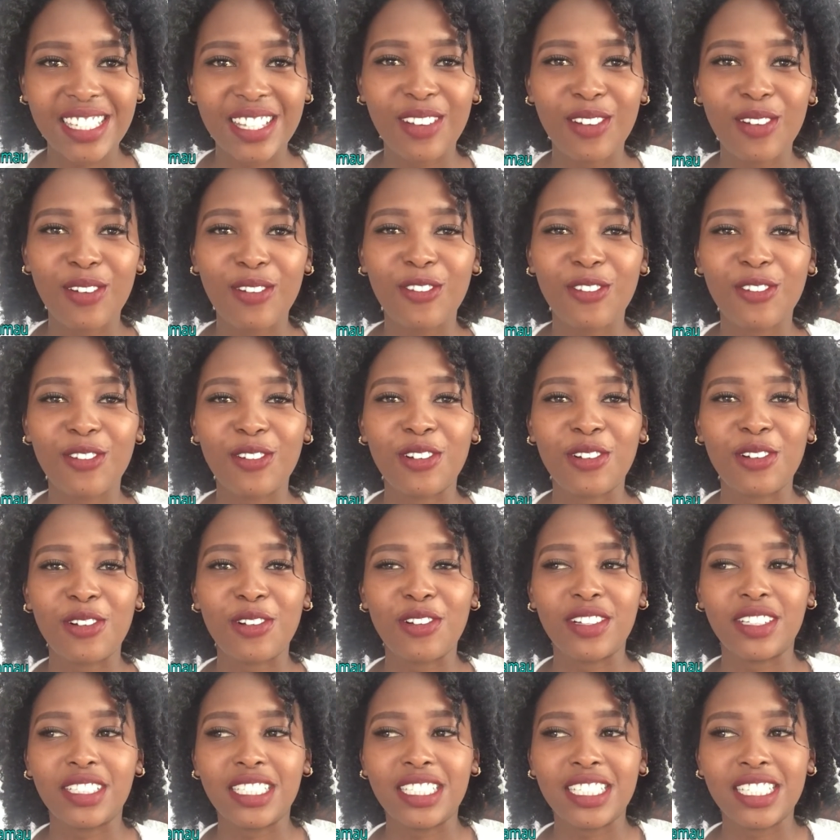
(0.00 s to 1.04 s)
go
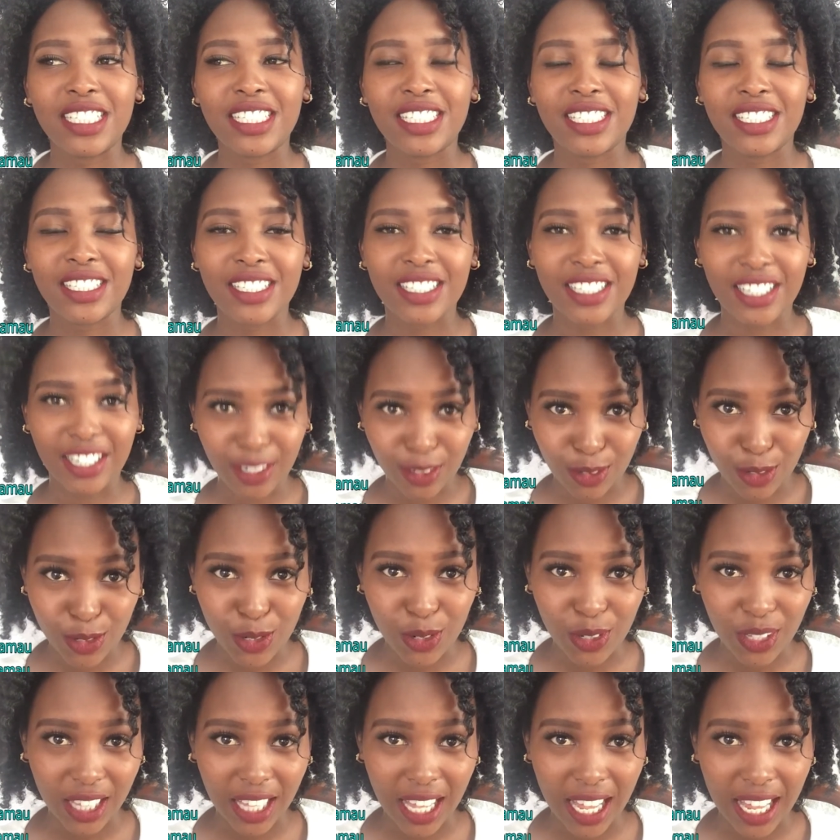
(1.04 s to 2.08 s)
for just
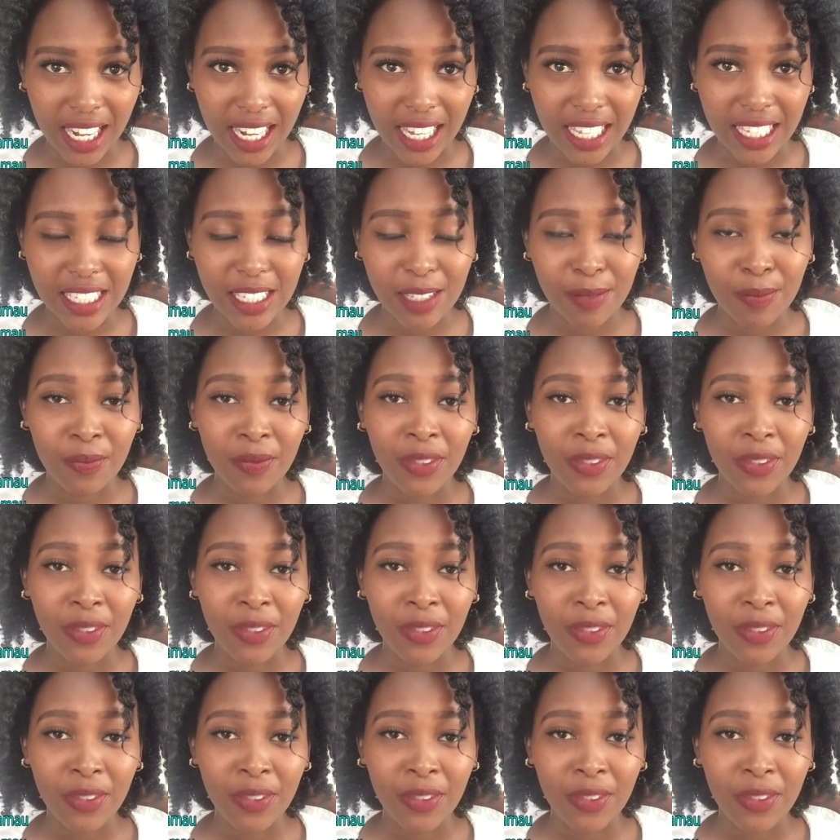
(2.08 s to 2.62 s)
neutral colors.